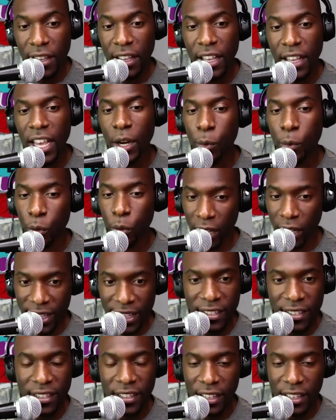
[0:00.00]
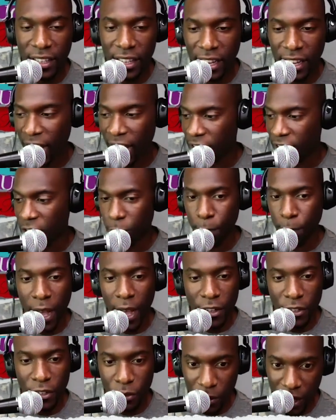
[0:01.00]
and release it and kind of
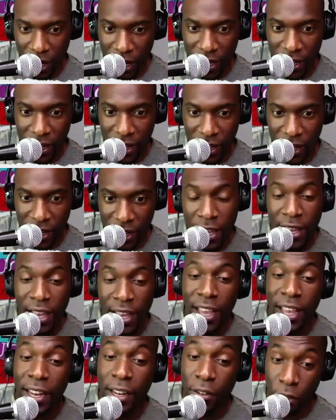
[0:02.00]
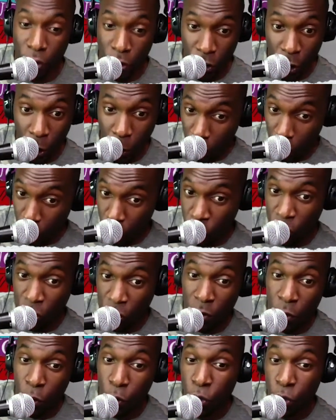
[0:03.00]
sponsor it like that. And you know who should
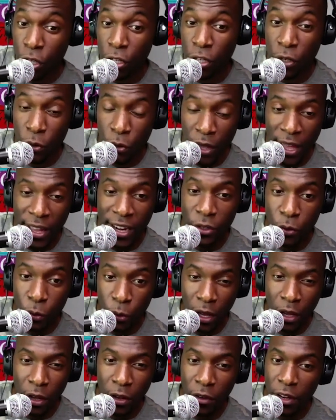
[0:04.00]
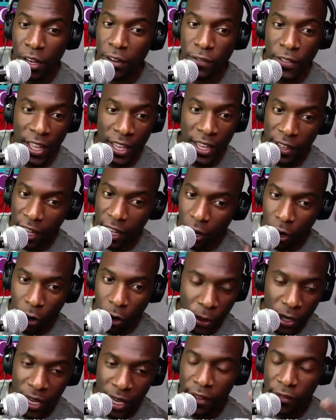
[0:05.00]
do that as well, if they not
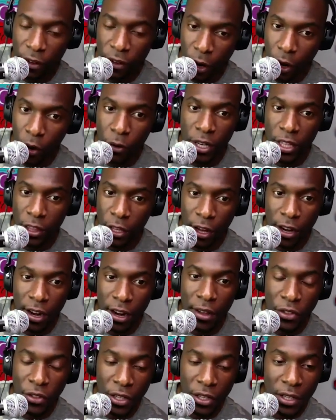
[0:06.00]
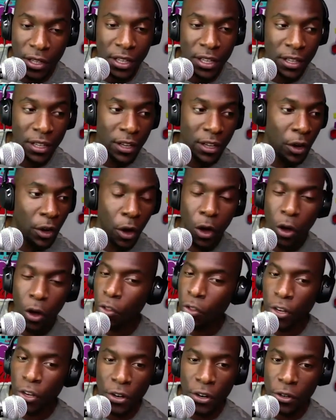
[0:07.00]
already have thought of it? All the
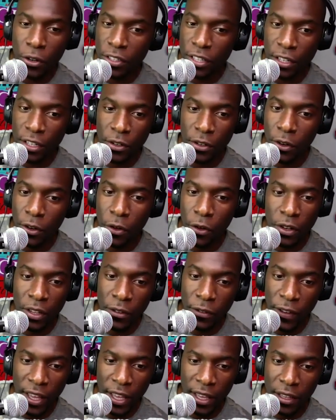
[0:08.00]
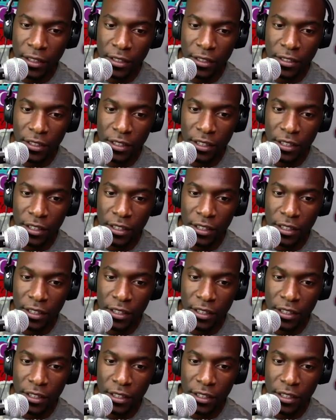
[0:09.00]
girls that are on OnlyFans.